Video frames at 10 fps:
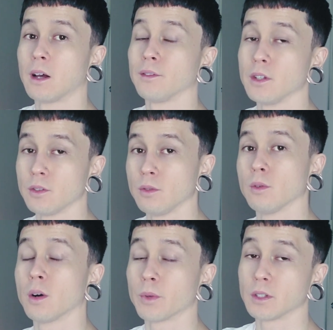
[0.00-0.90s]
these new
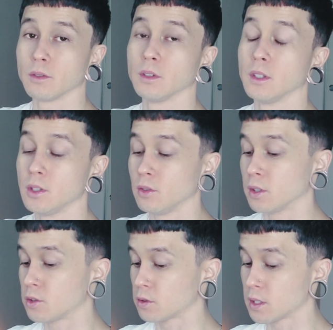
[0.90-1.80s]
opportunities, you
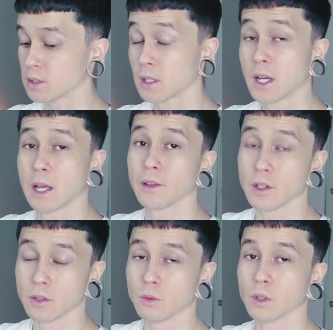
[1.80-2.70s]
can trust
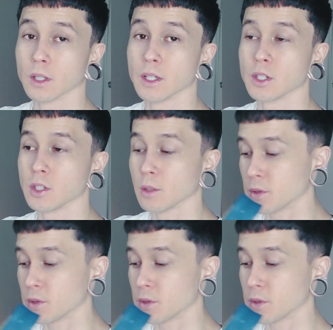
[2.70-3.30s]
these new relationships.